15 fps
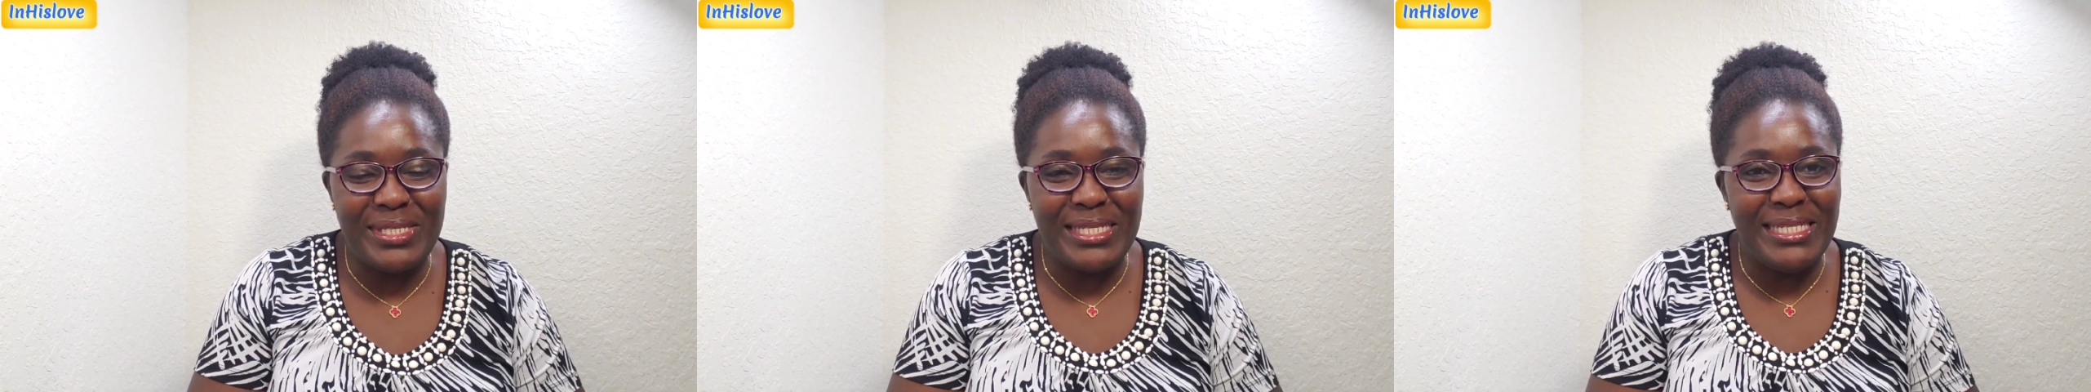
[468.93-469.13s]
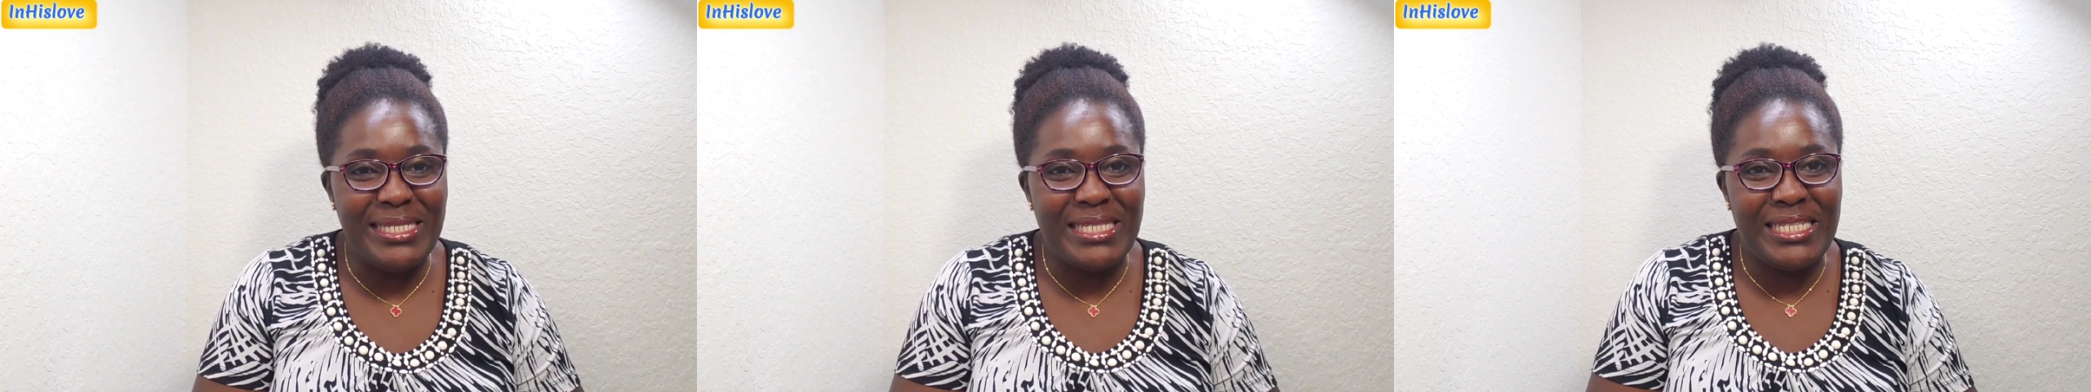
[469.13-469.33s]

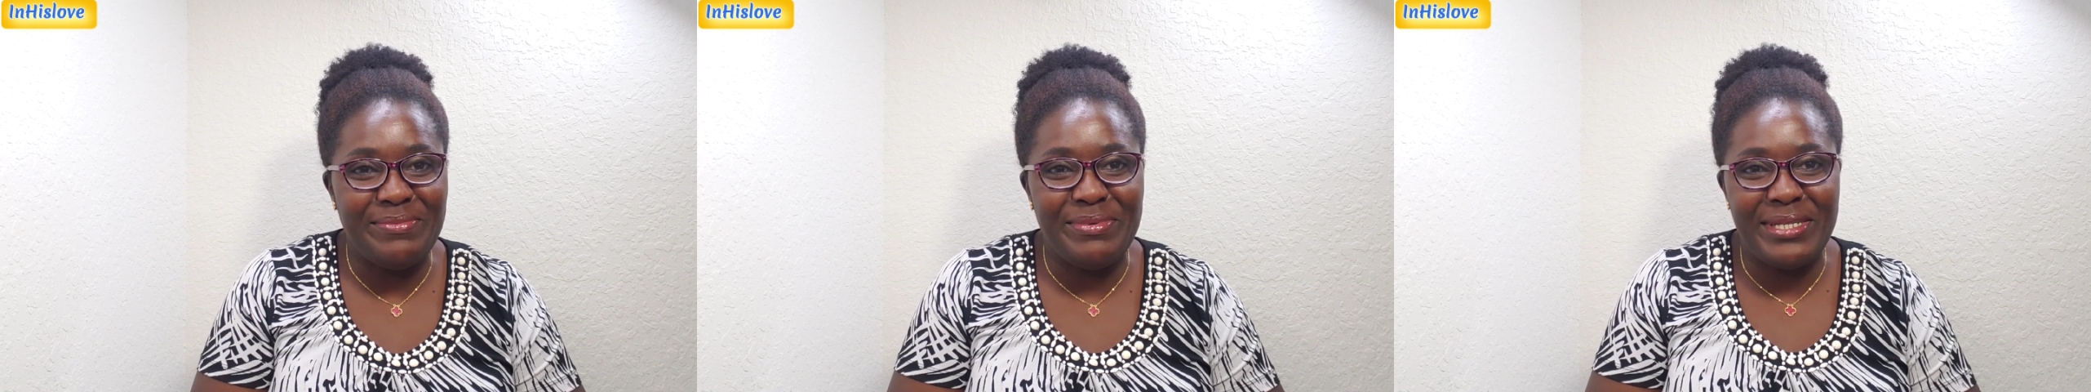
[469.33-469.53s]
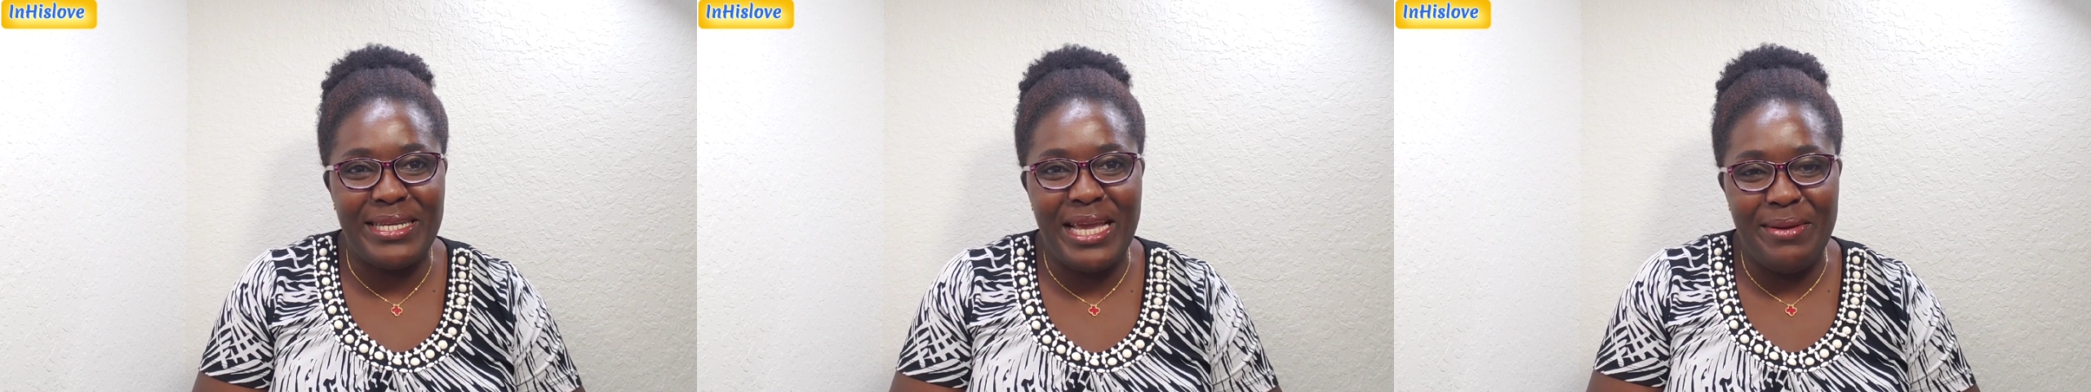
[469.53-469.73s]
since she
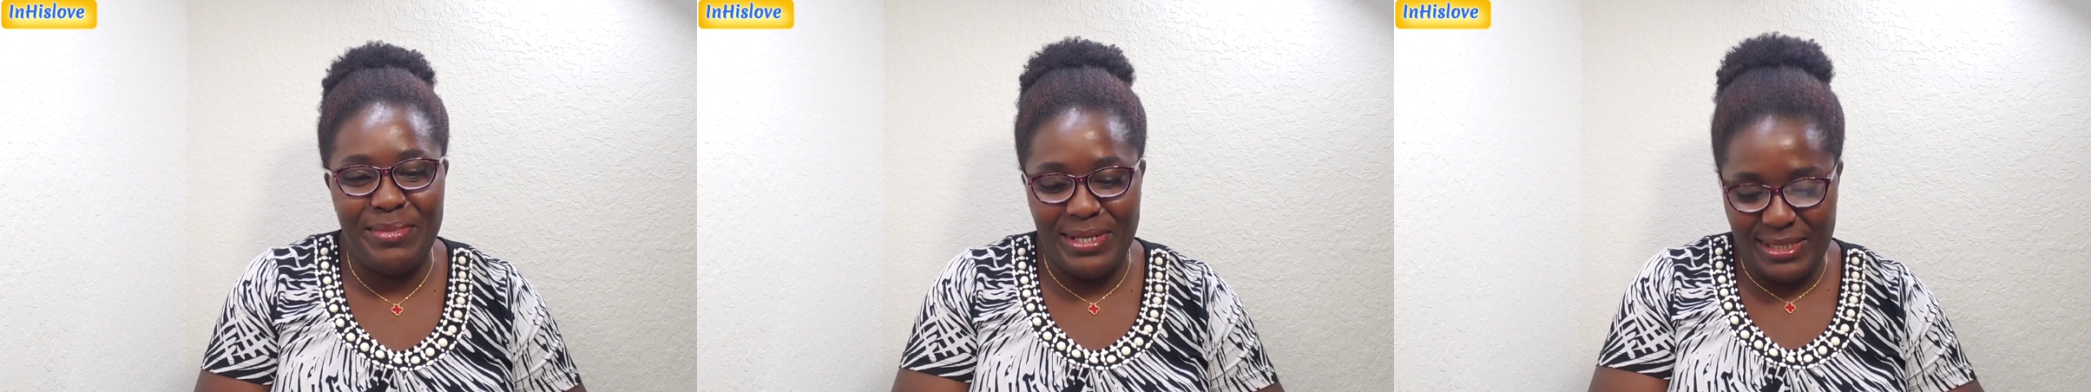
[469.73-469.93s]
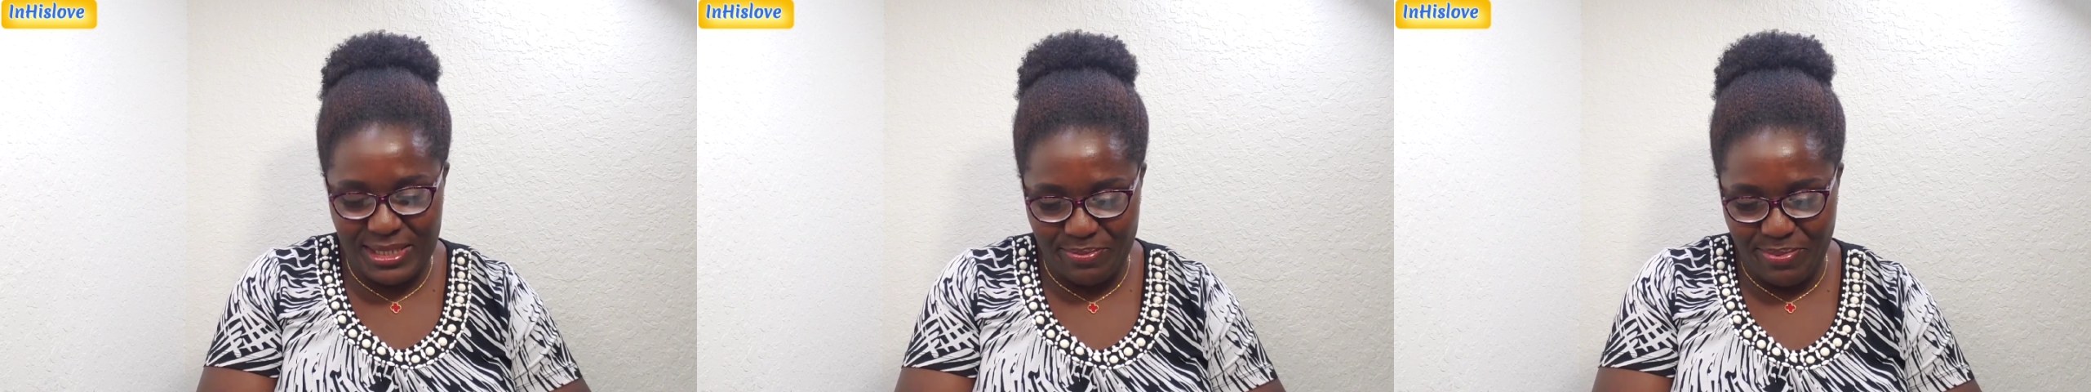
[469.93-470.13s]

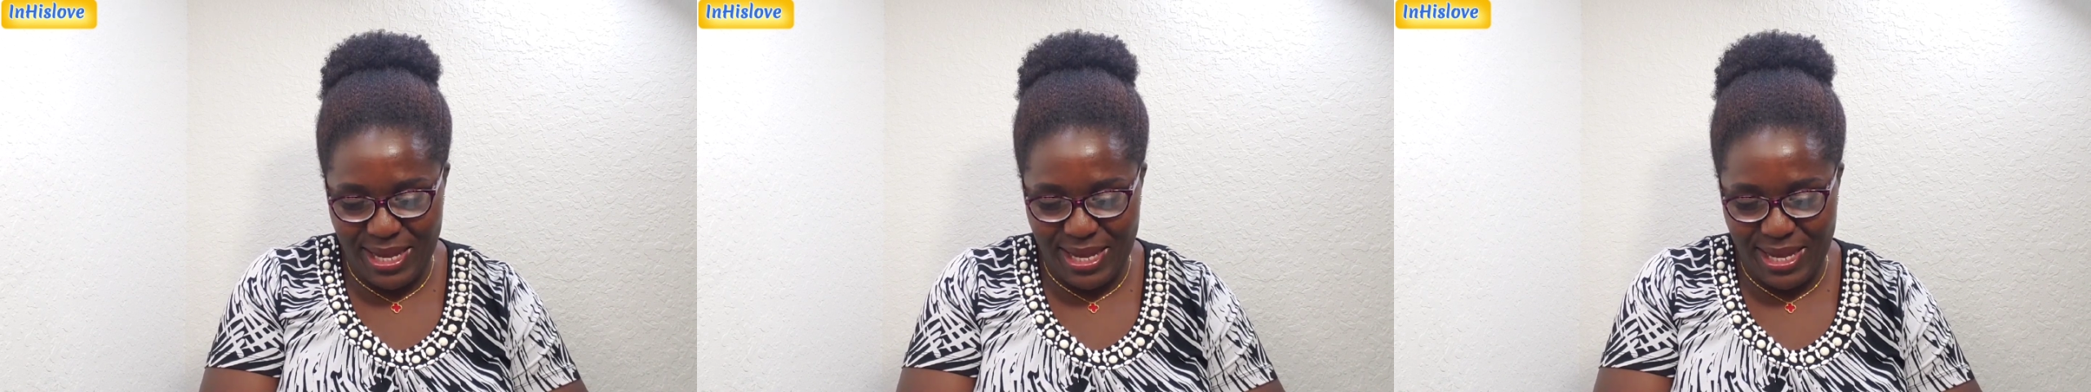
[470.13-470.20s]
became this